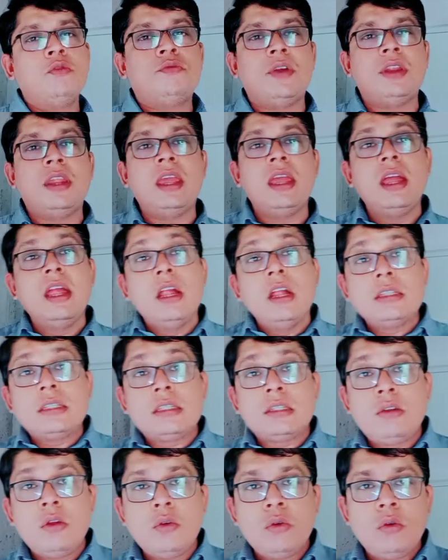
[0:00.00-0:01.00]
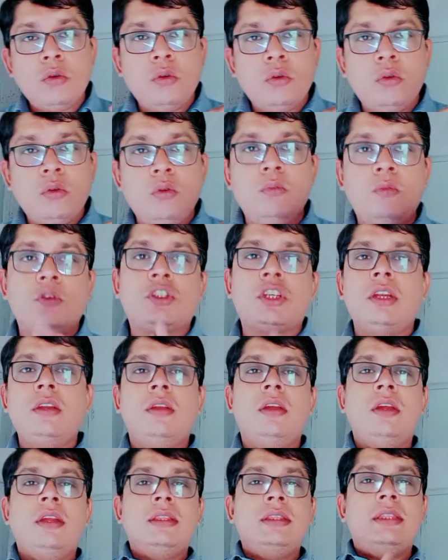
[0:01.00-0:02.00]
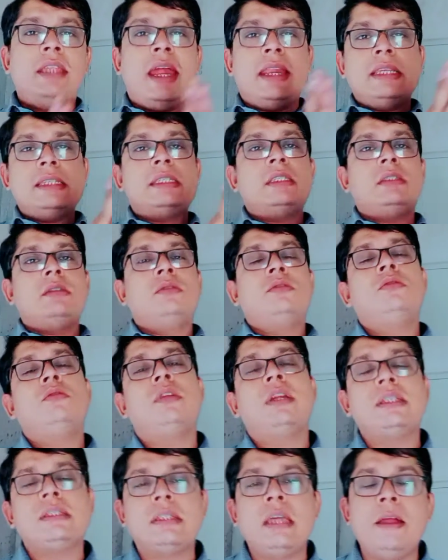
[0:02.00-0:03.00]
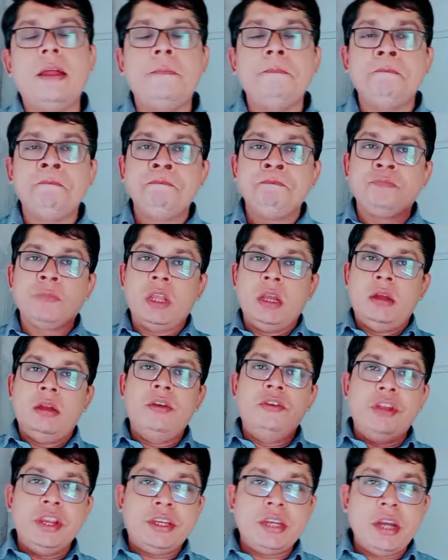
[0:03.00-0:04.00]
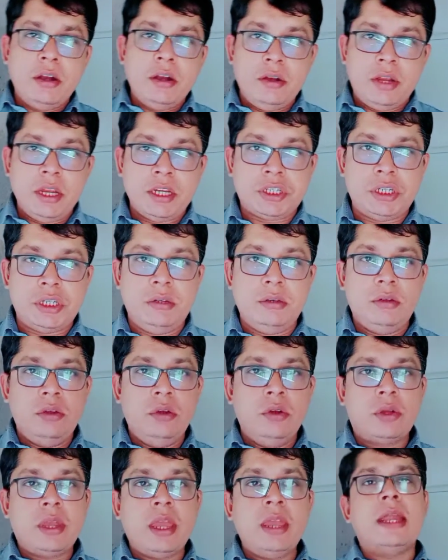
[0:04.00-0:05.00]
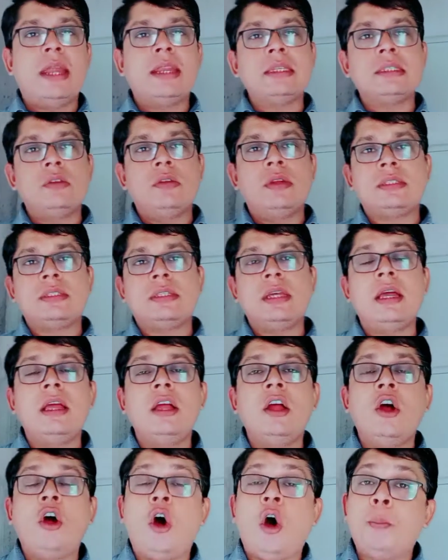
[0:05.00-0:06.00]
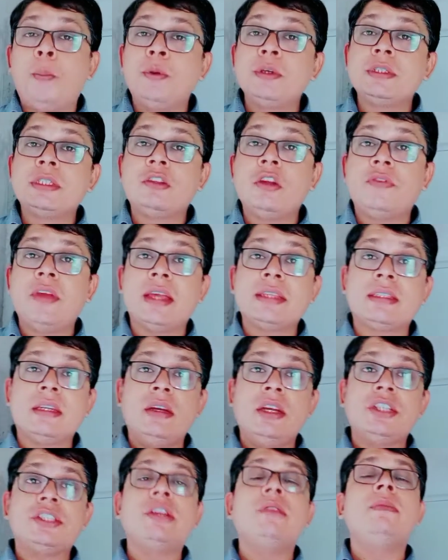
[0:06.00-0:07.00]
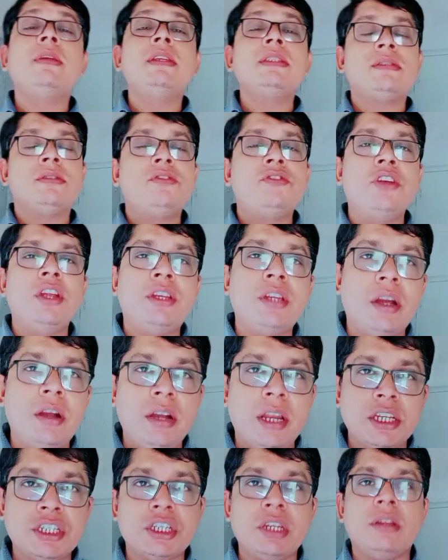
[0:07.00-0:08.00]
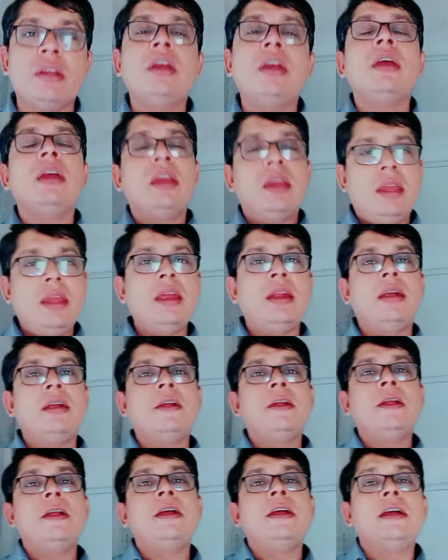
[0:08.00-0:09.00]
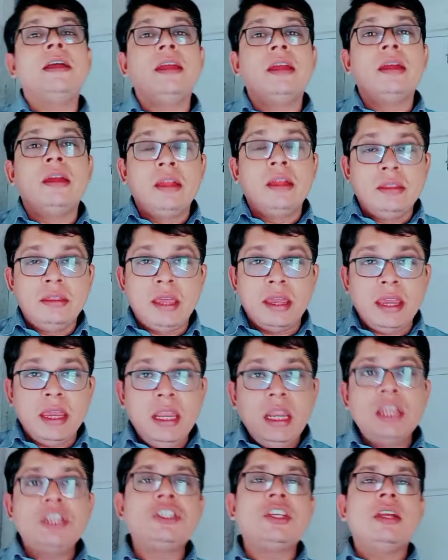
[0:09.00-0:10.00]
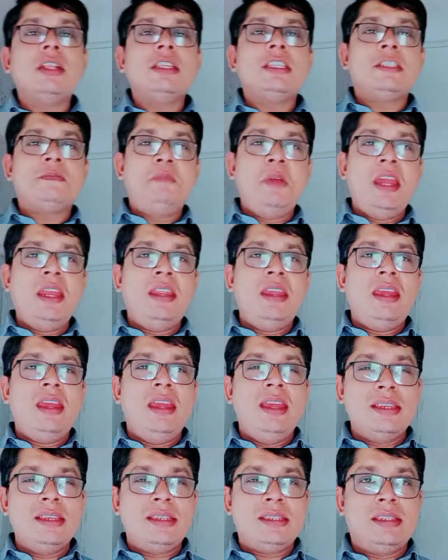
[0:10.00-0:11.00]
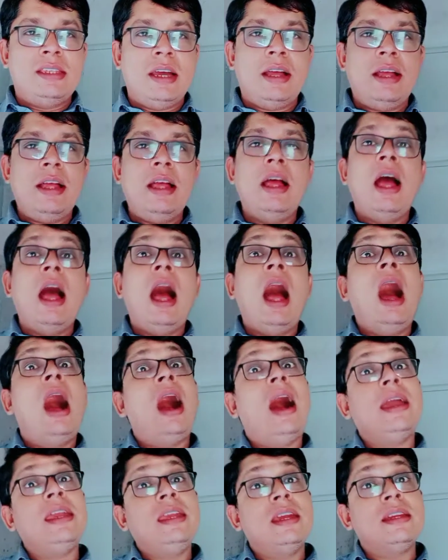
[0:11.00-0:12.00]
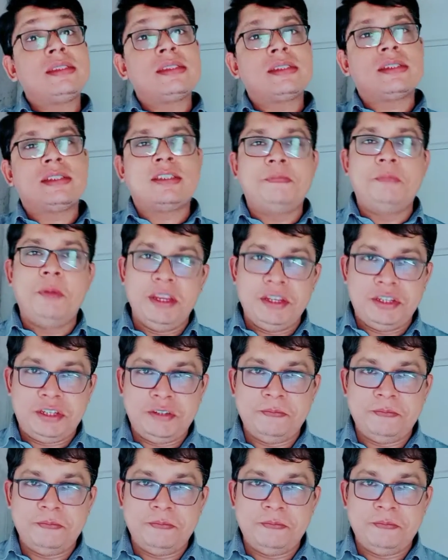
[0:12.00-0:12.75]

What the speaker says: very slow motion, that is known as the retardation. Okay, that is known as the opposite of acceleration, means retardation. Here the initial speed is the highest speed.